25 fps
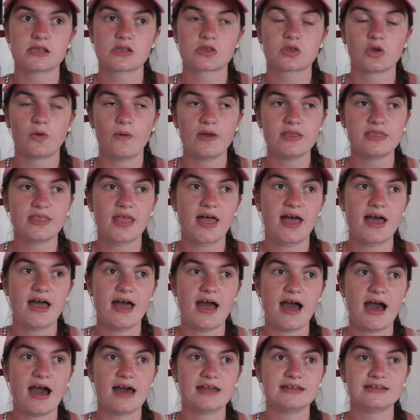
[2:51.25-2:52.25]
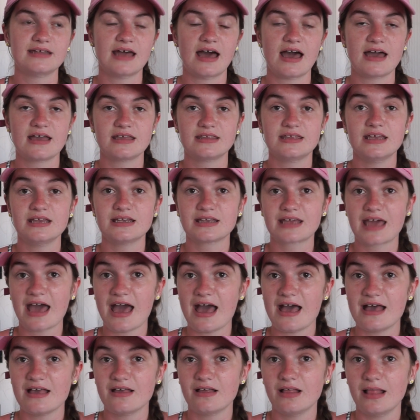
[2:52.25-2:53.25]
So I went there and I did
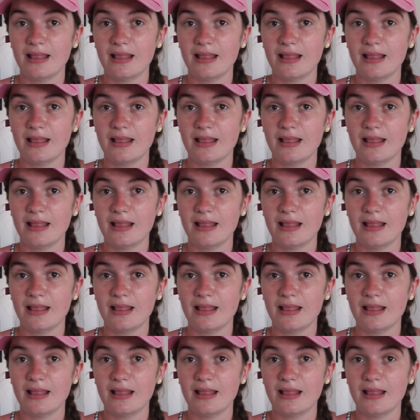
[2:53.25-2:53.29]
get